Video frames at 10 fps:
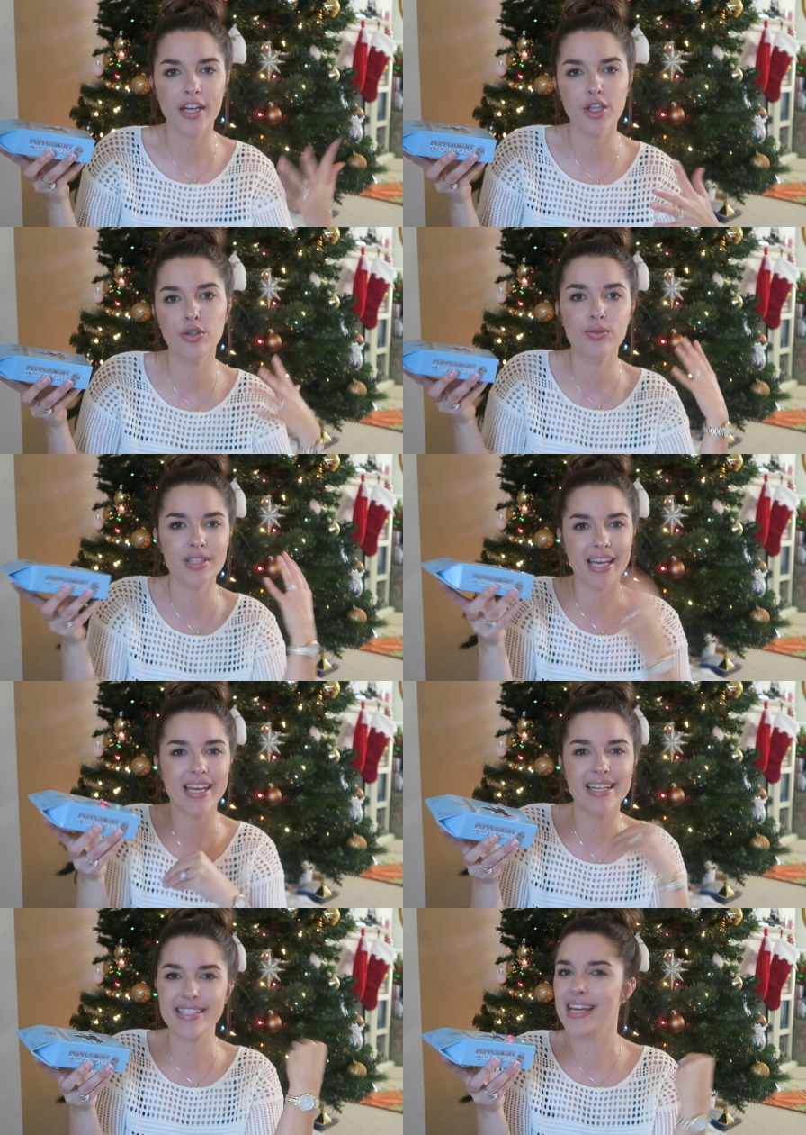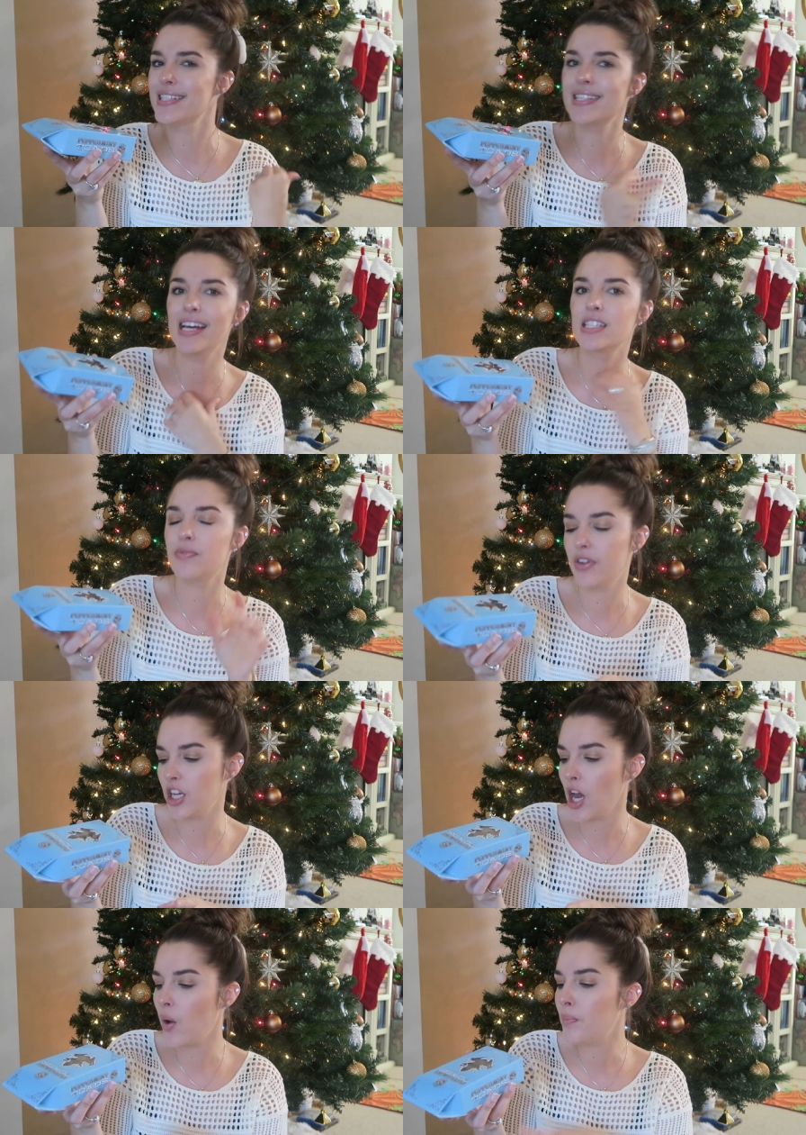Honeydukes candy taste test
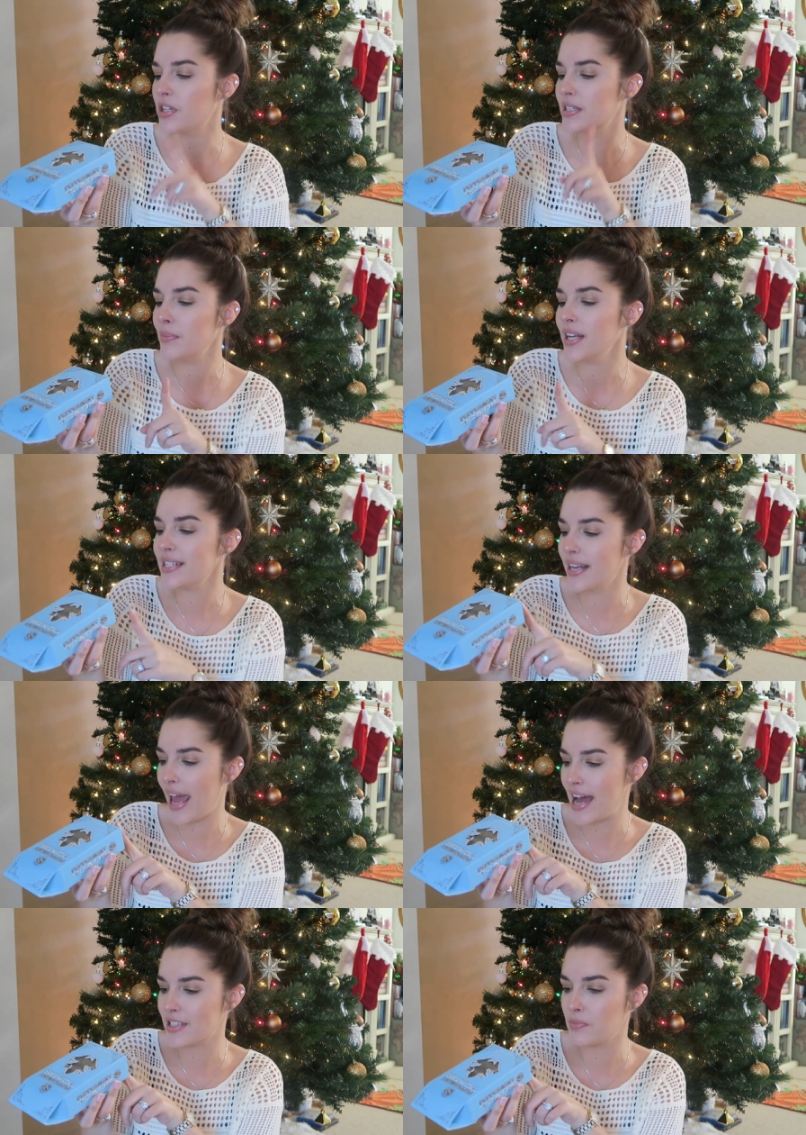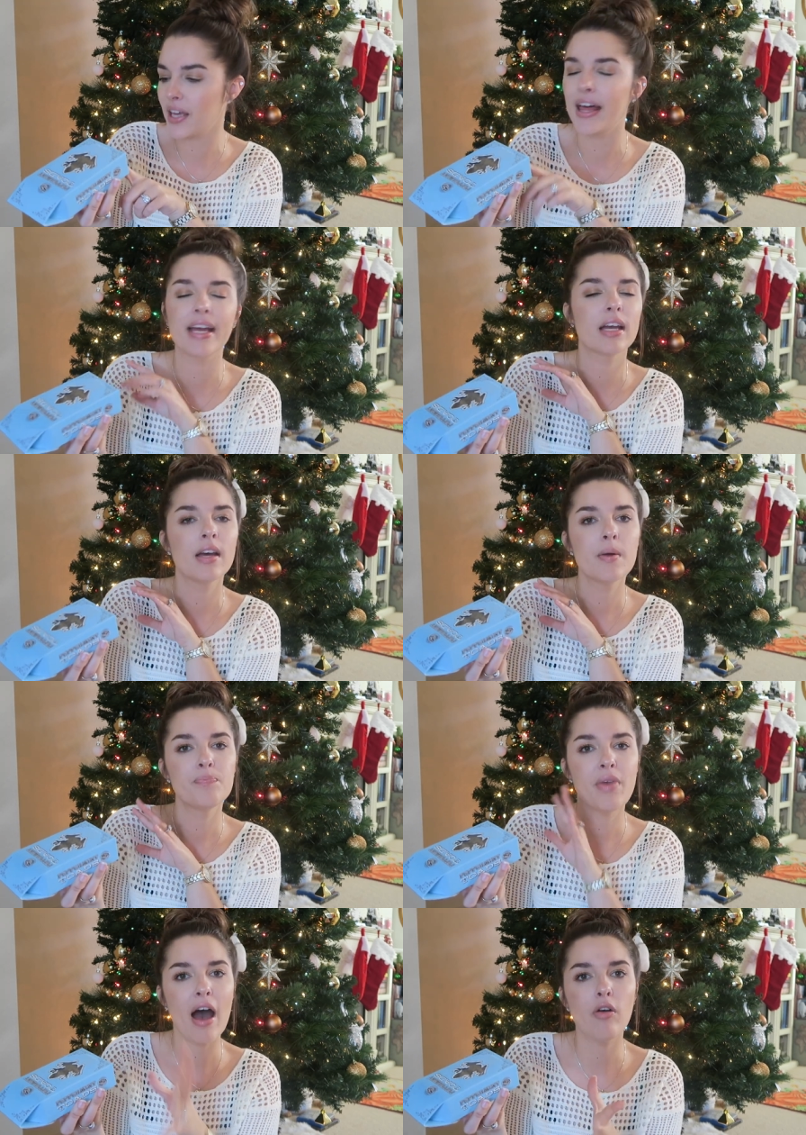video, but somebody did ask me, like,
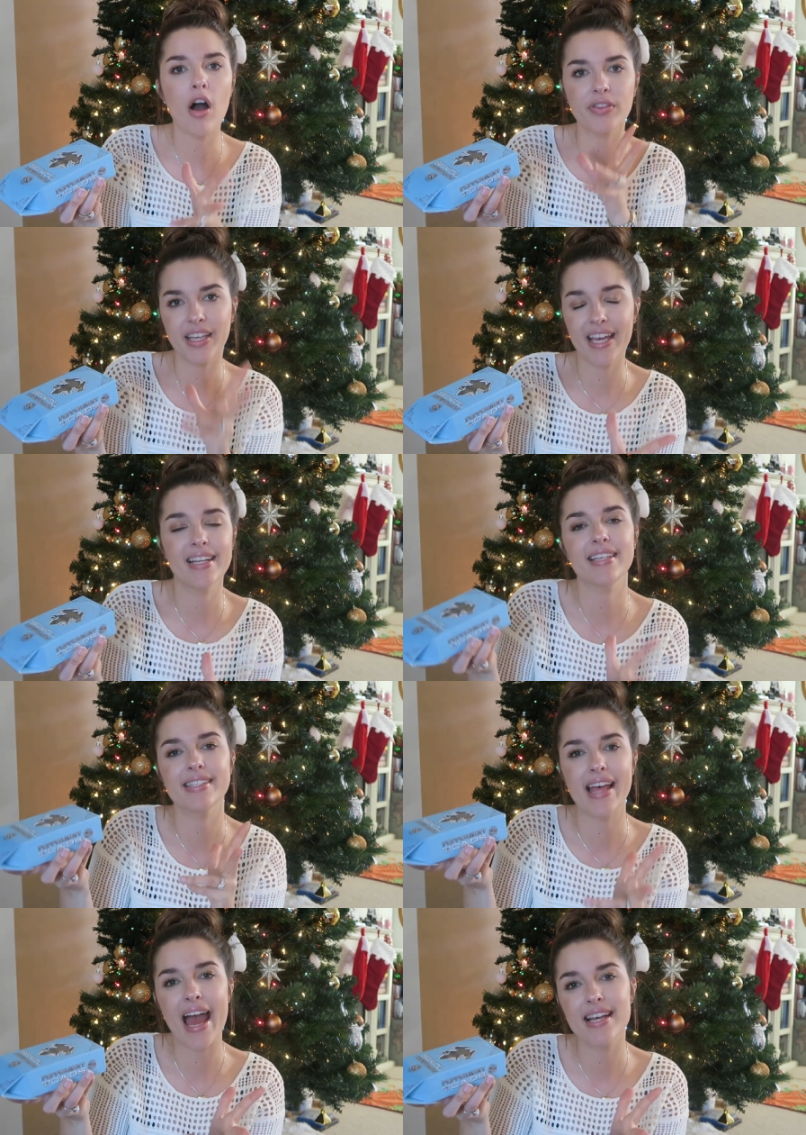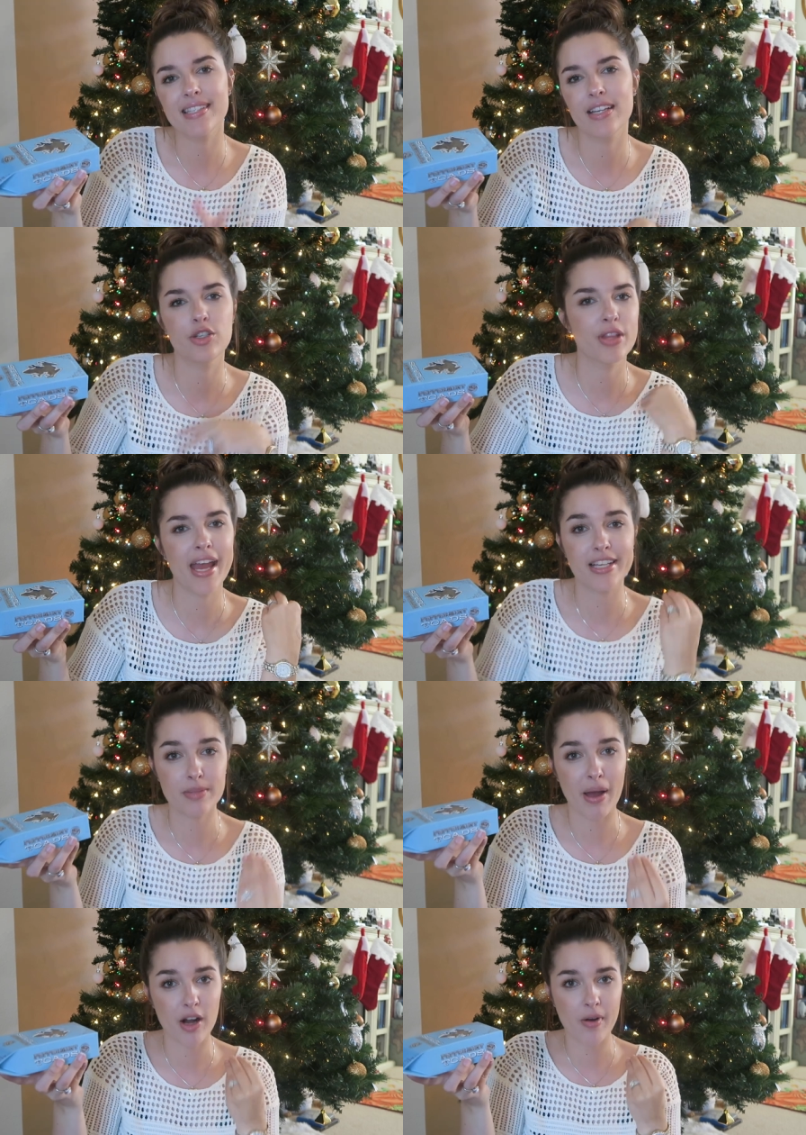how long the candies last and do they
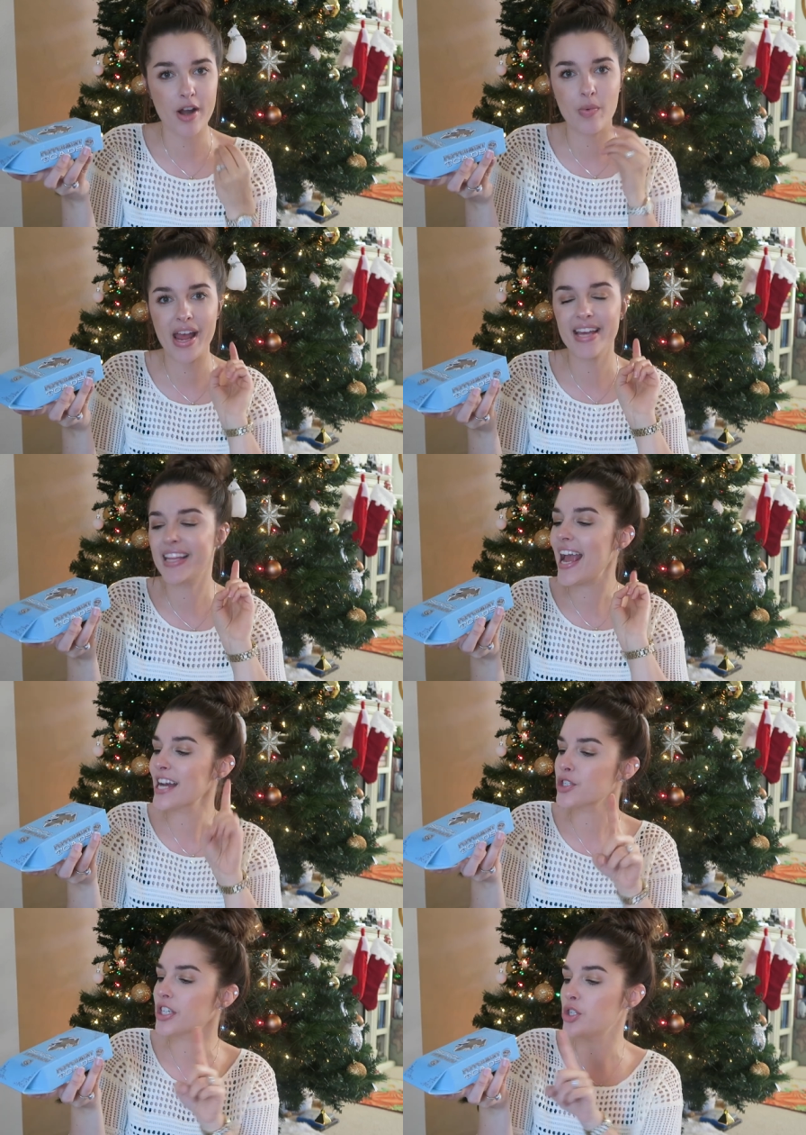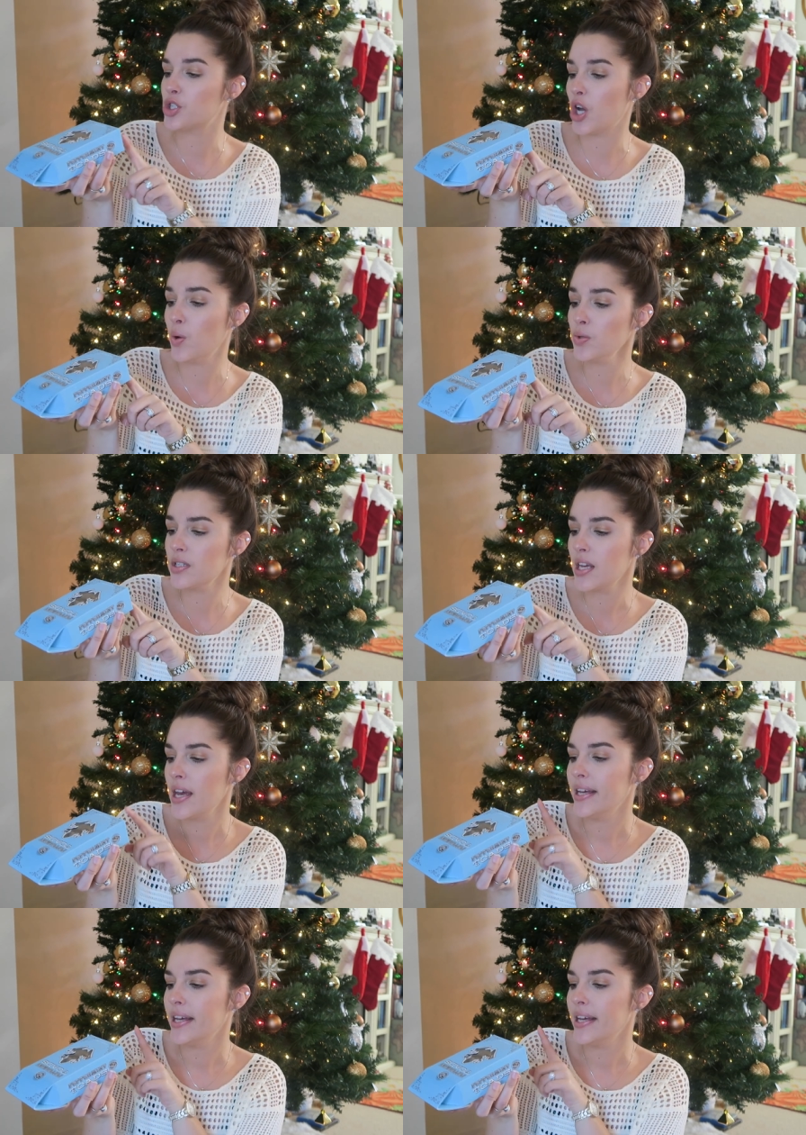expire right away? And they actually don't.